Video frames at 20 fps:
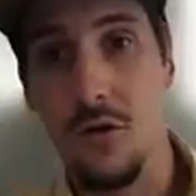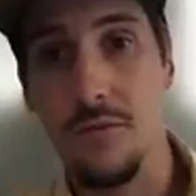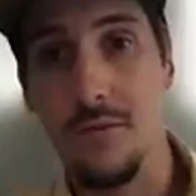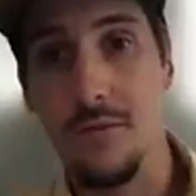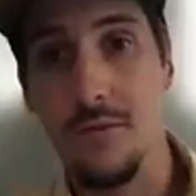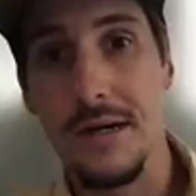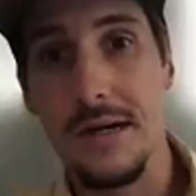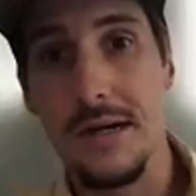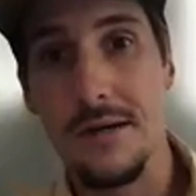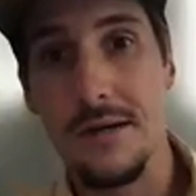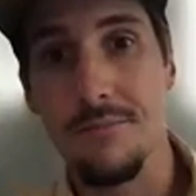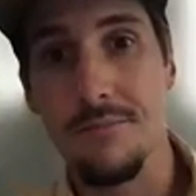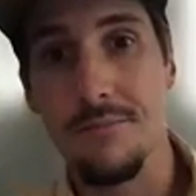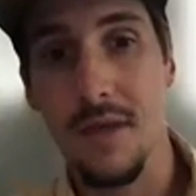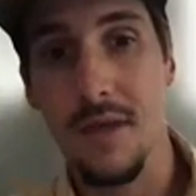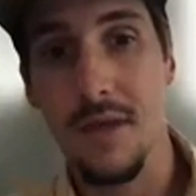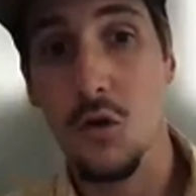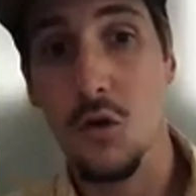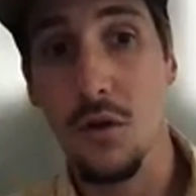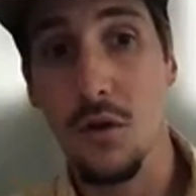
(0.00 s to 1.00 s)
So
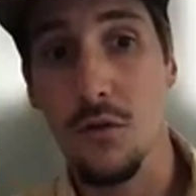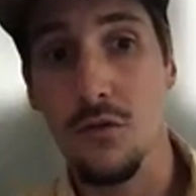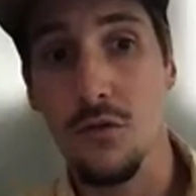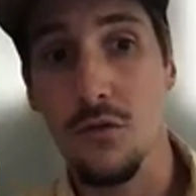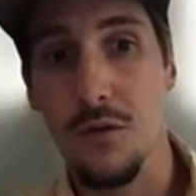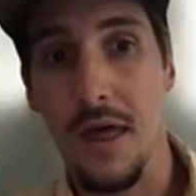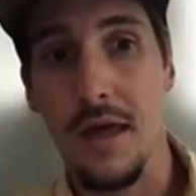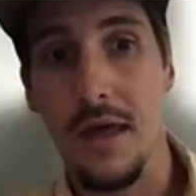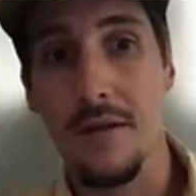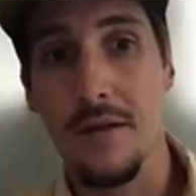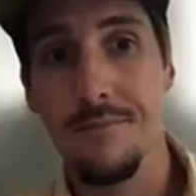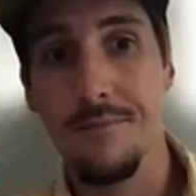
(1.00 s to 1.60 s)
yeah, kudos for